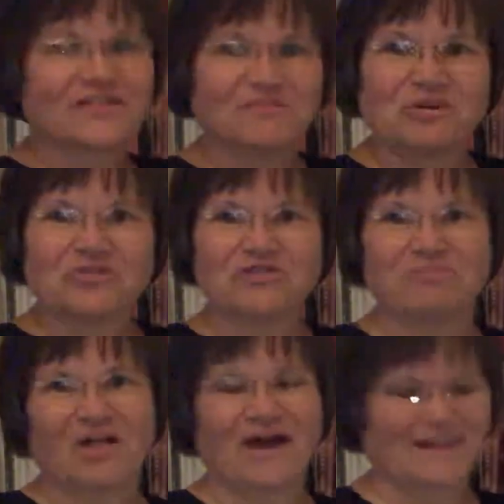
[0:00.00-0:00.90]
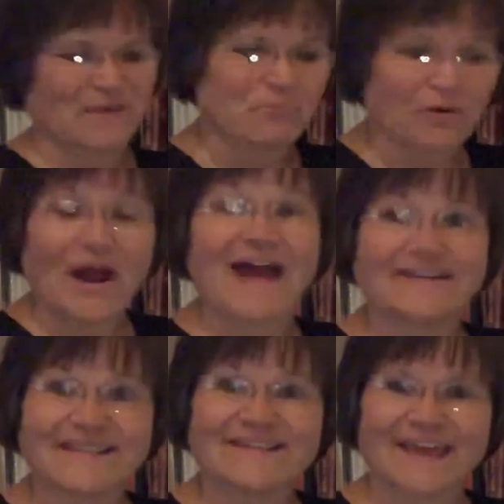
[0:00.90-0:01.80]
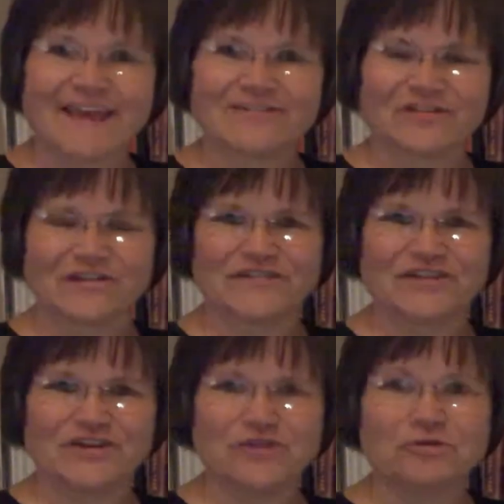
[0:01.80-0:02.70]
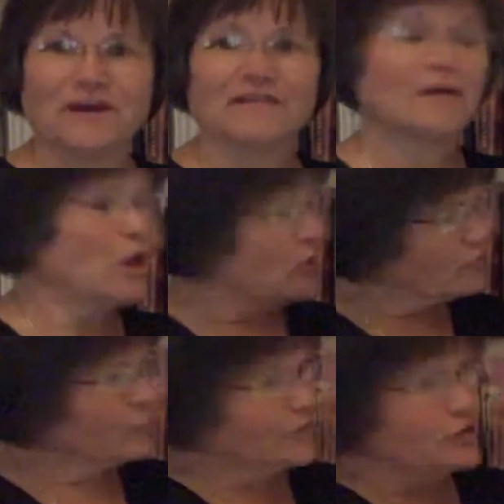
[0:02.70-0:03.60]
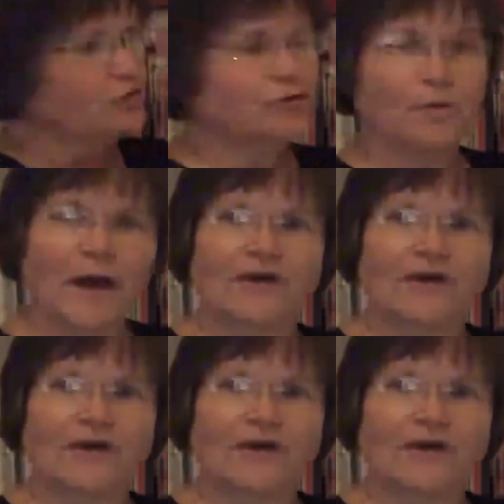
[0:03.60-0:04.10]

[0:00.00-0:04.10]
multiplying and practice canceling the units so that you know how